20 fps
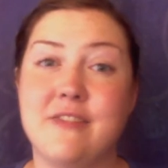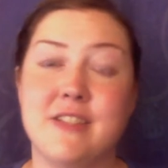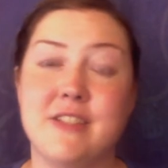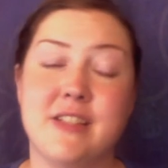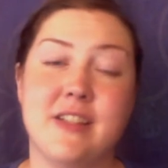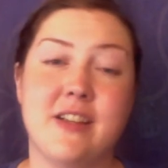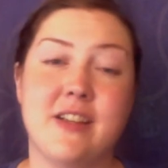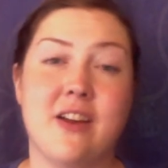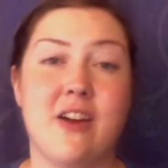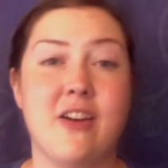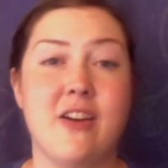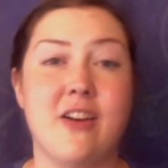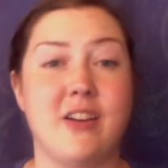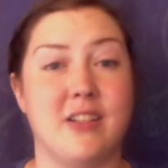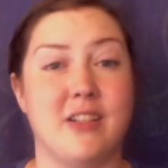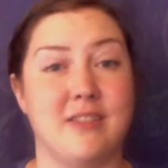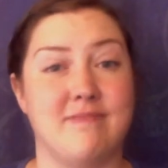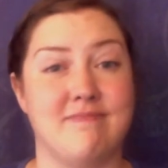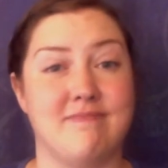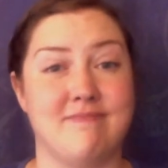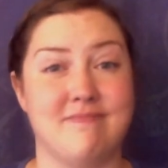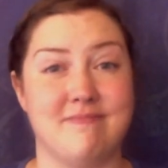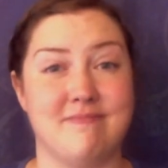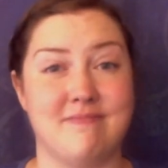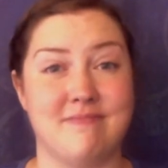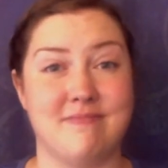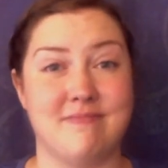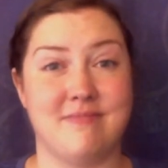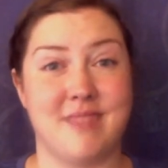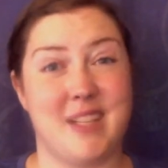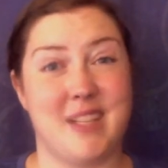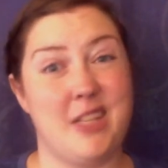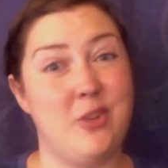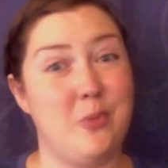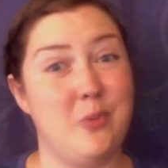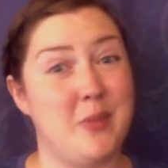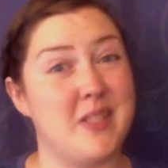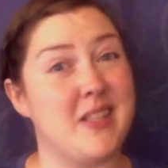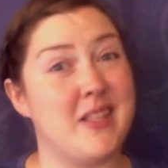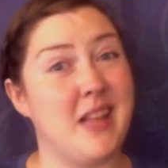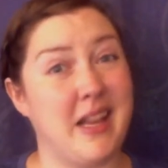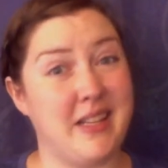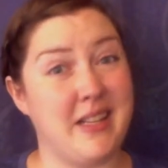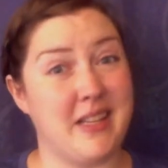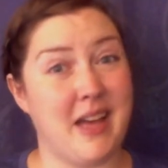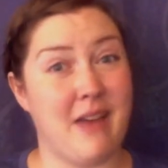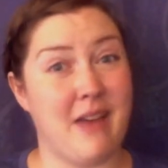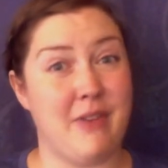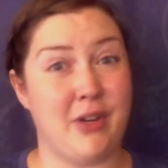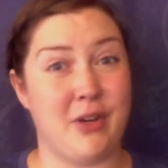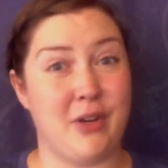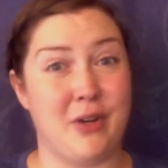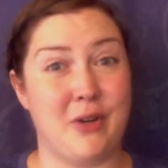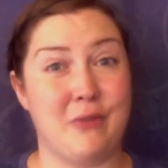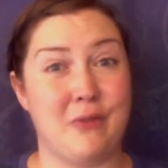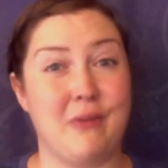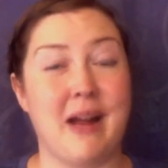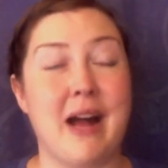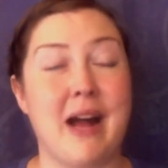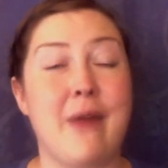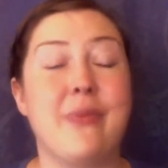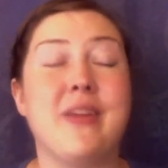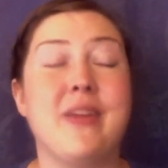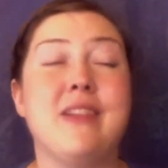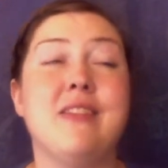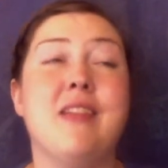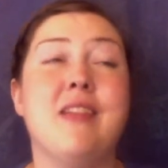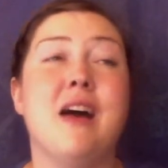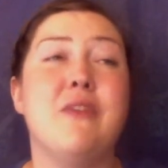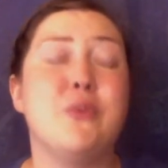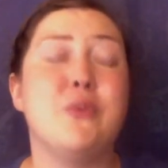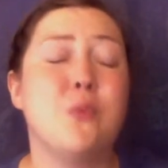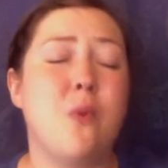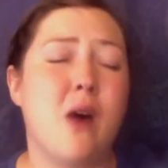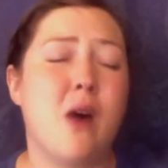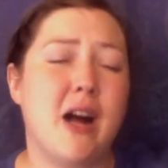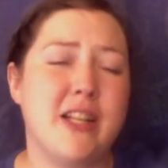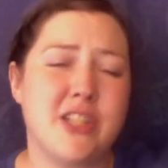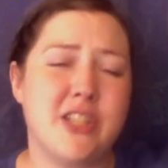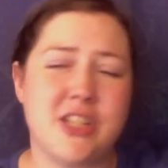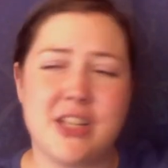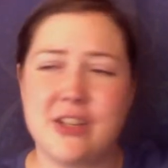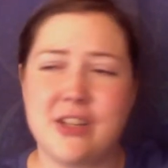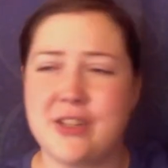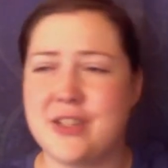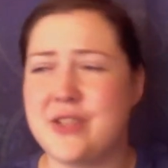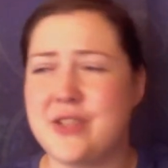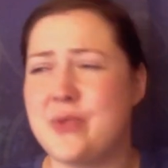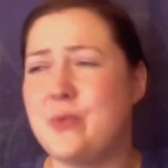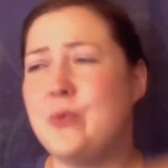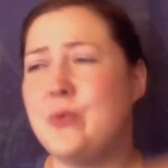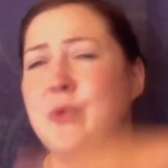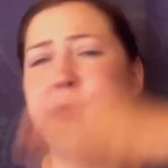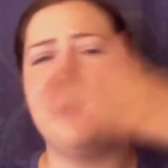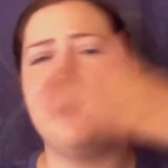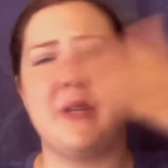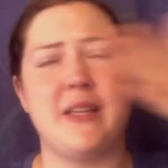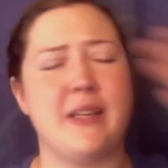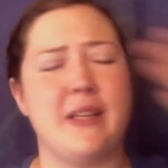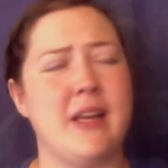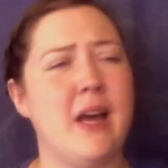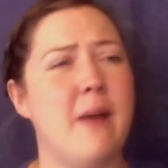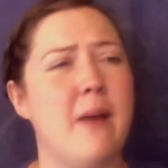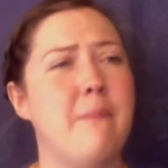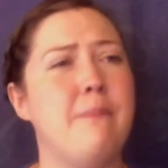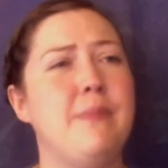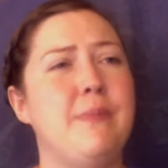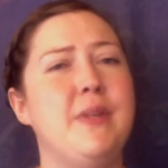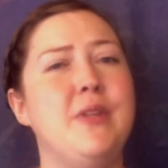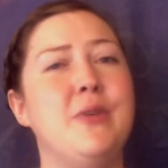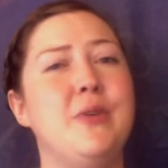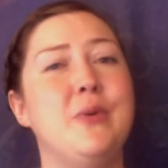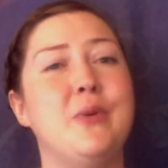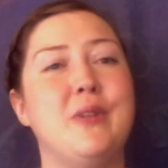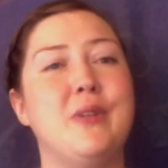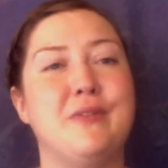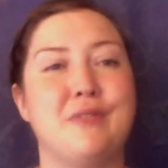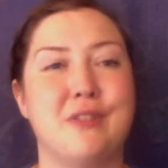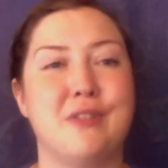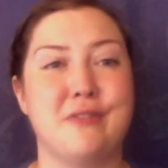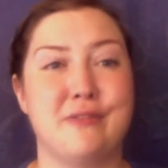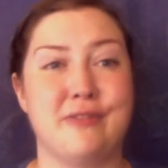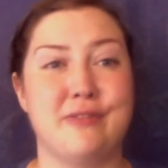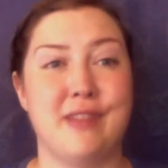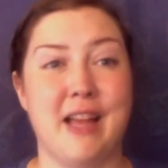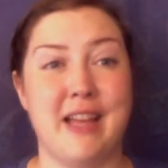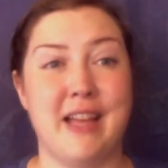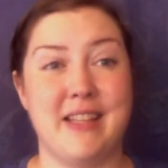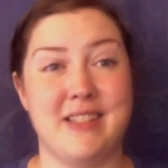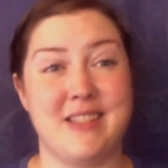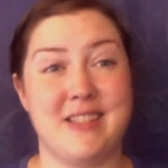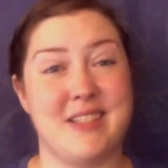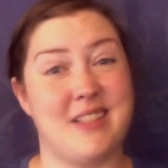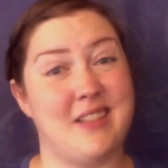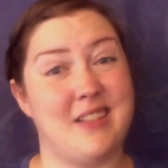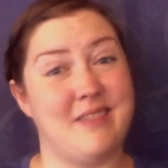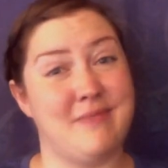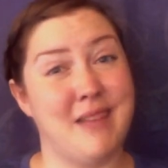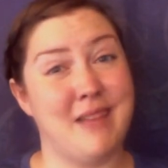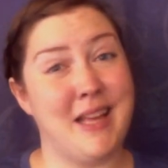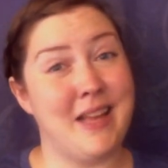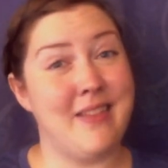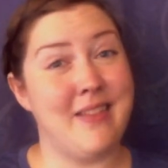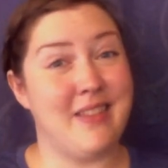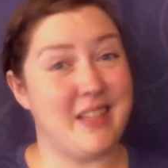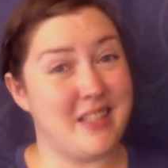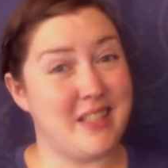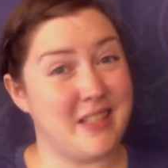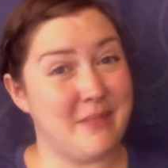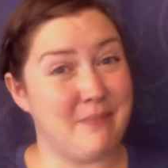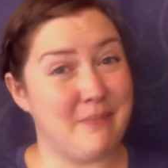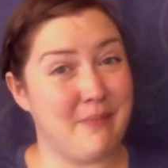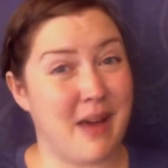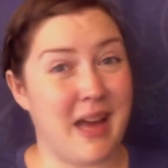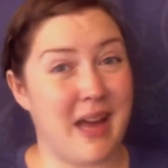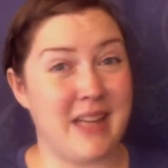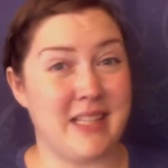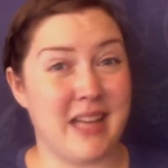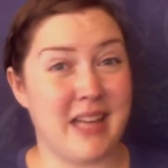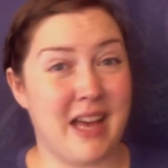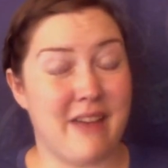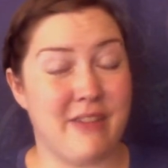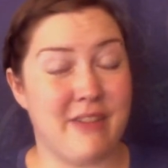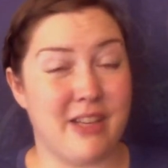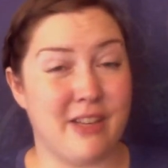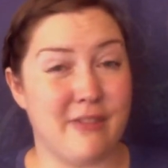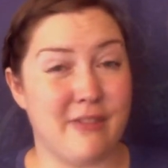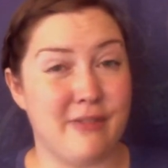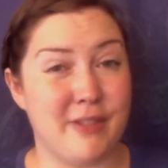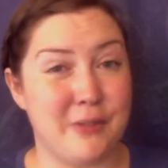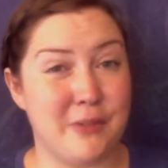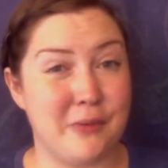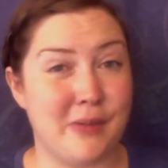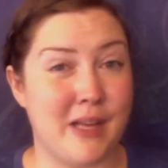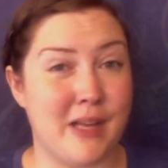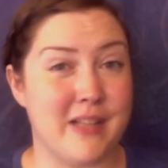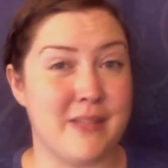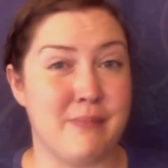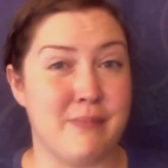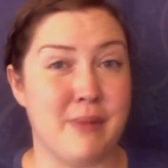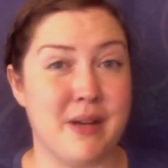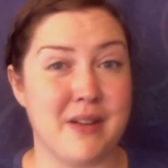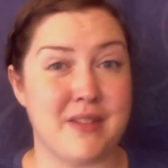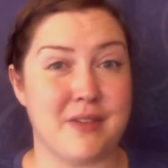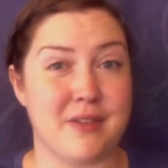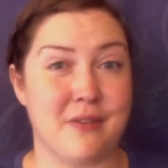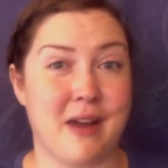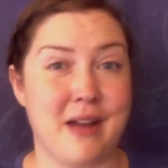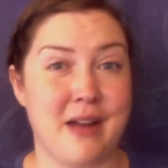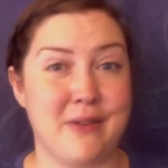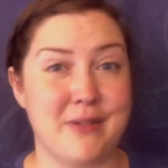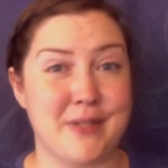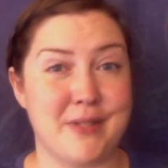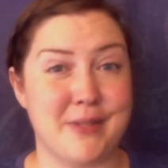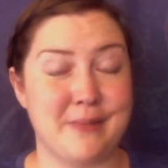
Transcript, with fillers: in the garden. The humans liked having her around. They loved watching her swooping, beautiful flights, and they didn't mind having a few less bugs around.